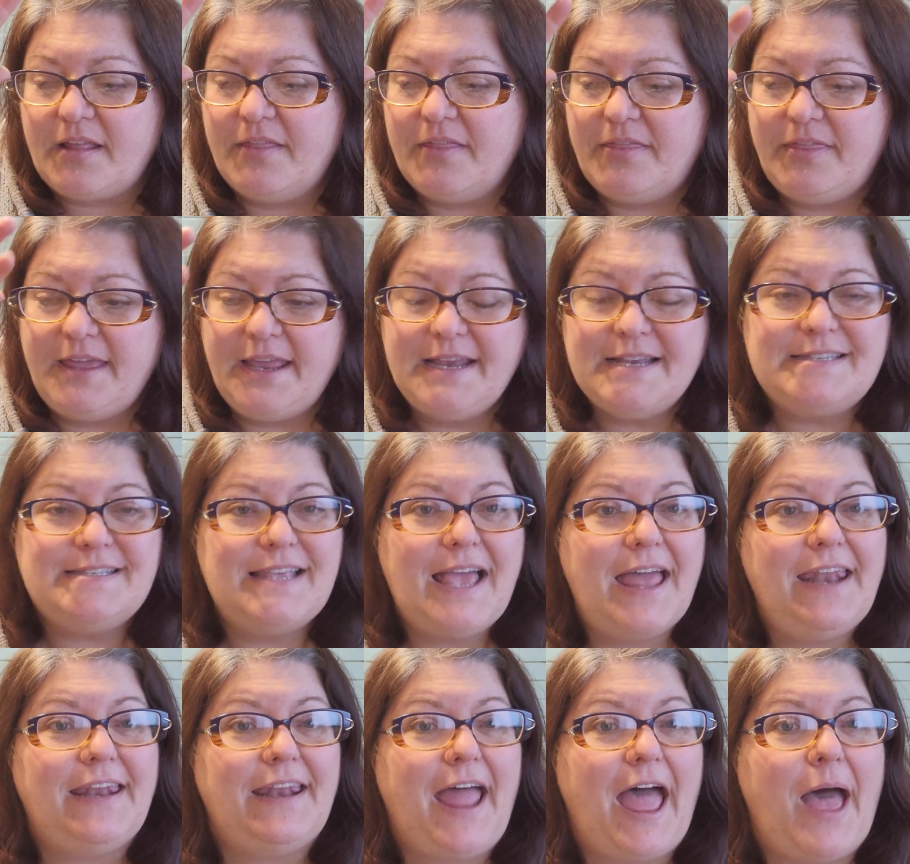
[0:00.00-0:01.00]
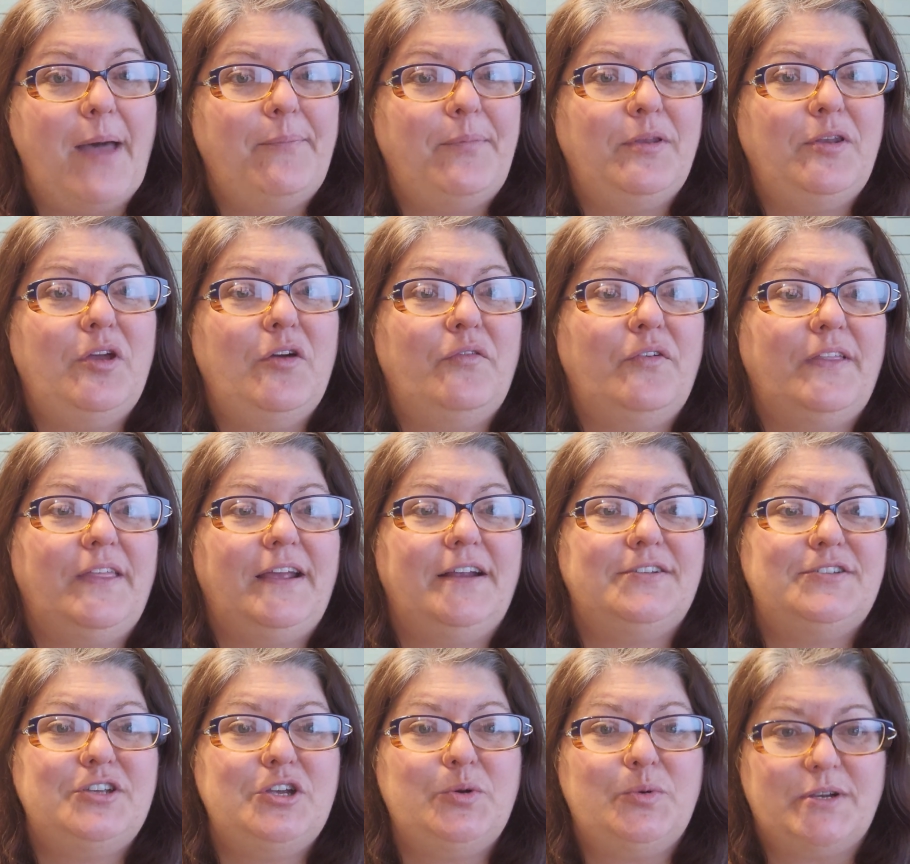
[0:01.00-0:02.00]
They said it happened over there
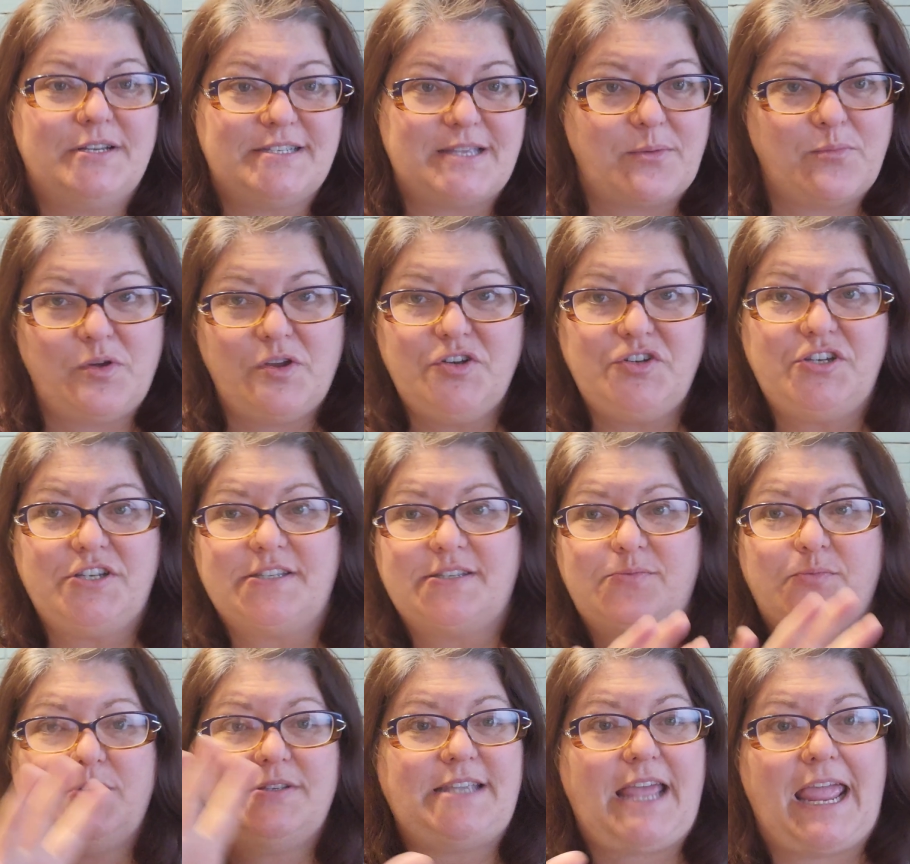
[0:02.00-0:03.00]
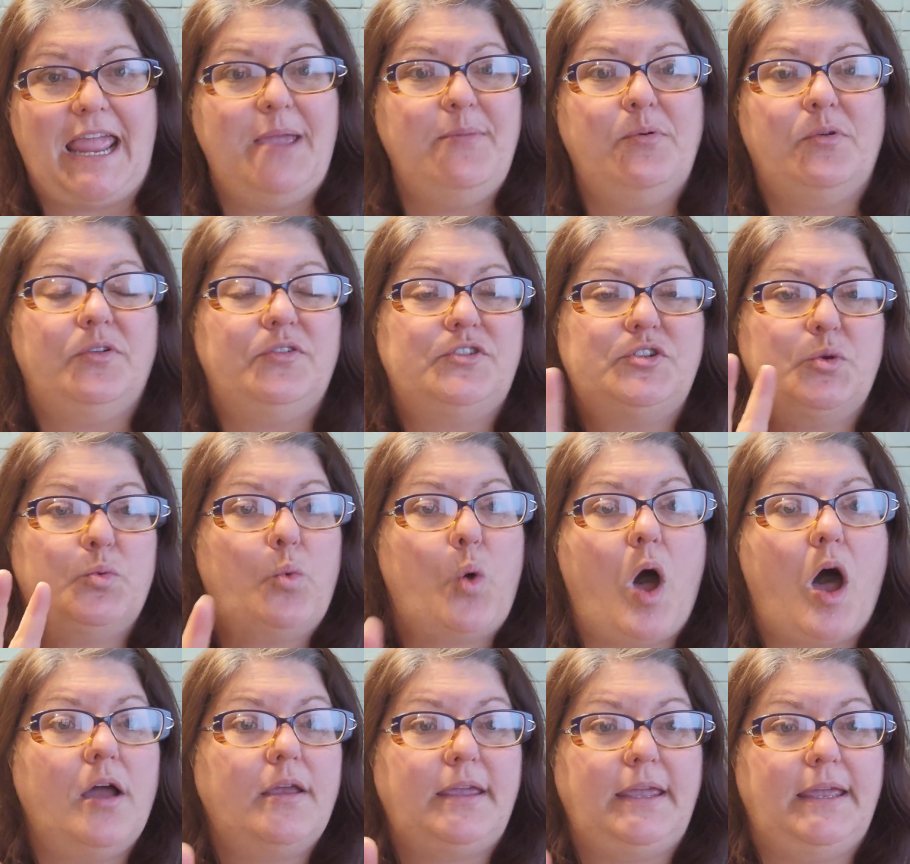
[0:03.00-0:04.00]
too, where someone just was able to
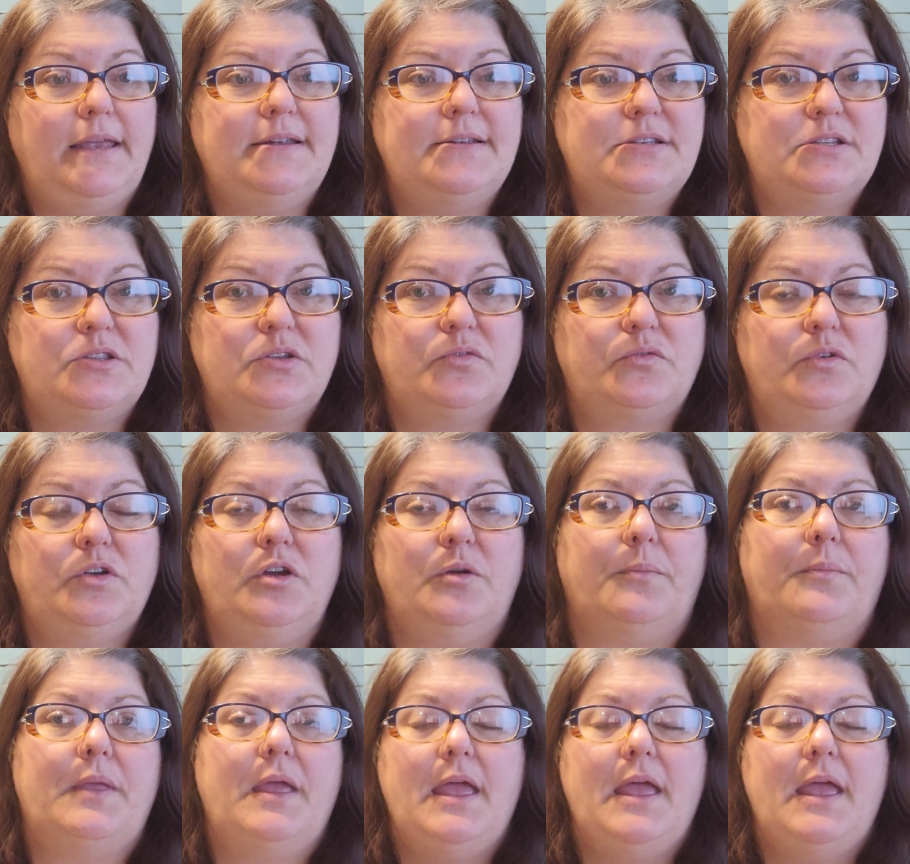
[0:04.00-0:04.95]
walk into the room.